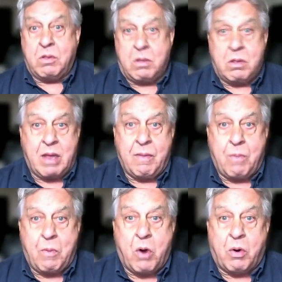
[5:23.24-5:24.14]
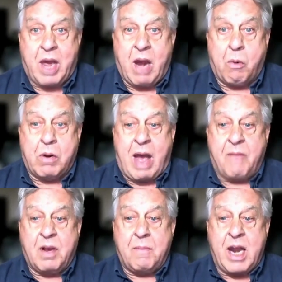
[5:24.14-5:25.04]
said we don't care, we're
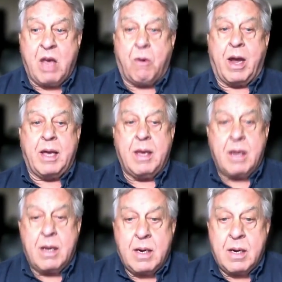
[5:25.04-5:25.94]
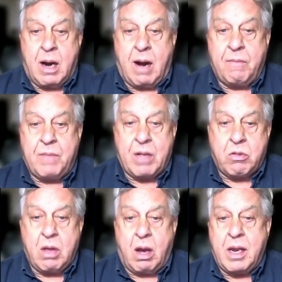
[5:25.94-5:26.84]
having them anyway.
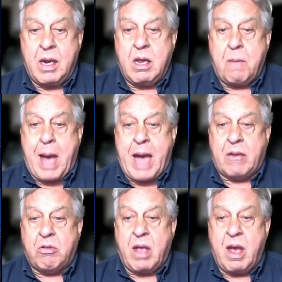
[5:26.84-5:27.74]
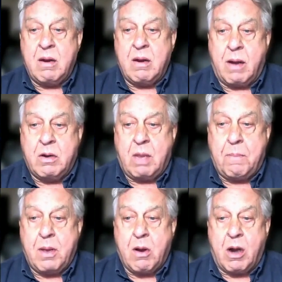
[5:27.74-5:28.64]
That's India, Pakistan,
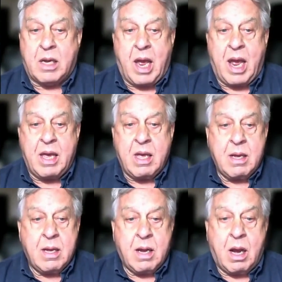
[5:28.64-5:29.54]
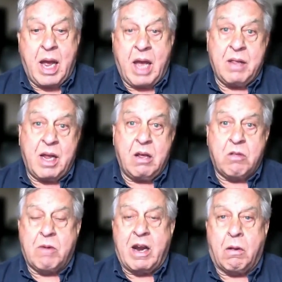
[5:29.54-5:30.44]
DPRK, and then
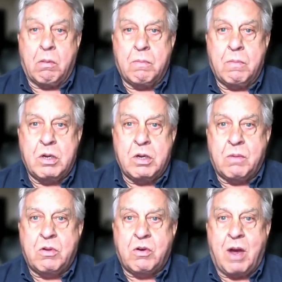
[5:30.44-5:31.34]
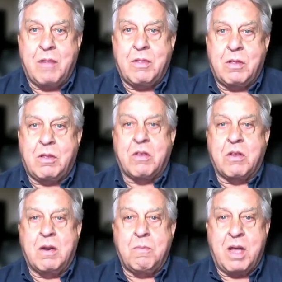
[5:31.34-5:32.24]
Israel, which
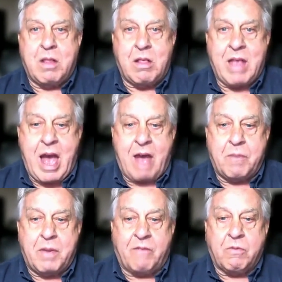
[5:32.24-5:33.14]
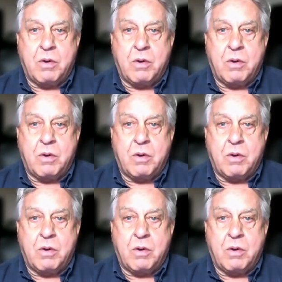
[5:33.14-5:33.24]
doesn't admit that they have them, but everyone